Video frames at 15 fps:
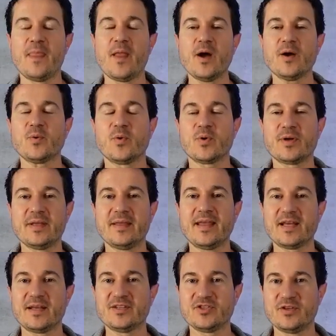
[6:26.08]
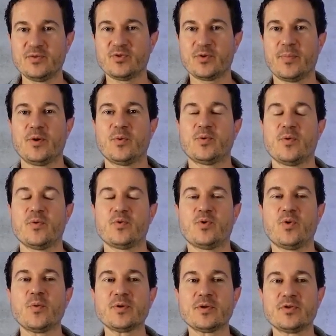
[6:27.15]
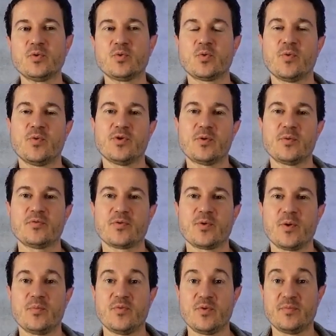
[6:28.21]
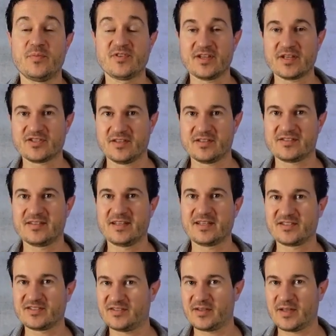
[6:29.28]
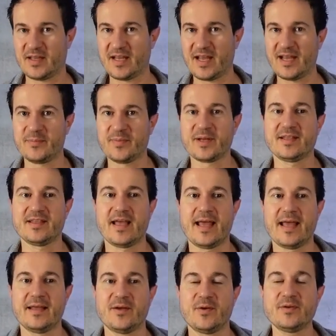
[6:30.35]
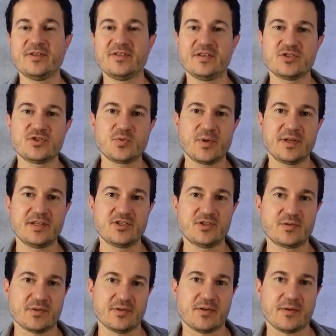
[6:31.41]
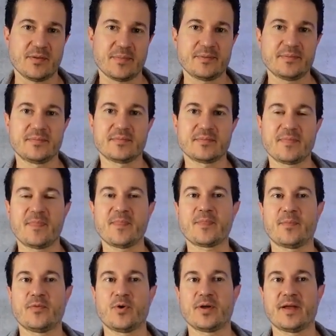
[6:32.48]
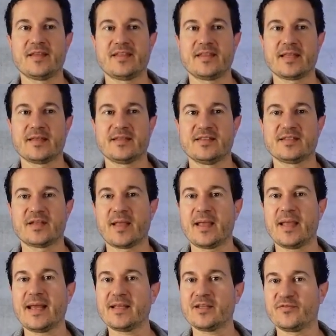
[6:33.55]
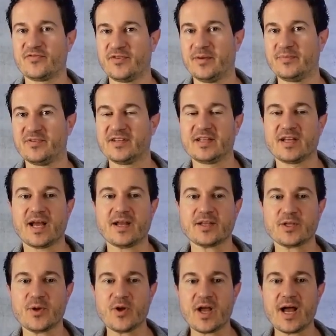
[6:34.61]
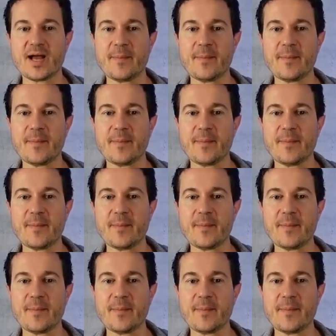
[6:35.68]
A good intelligent remote control is crucial for a room such as this and must handle the situations. For instance, in a film scenario, I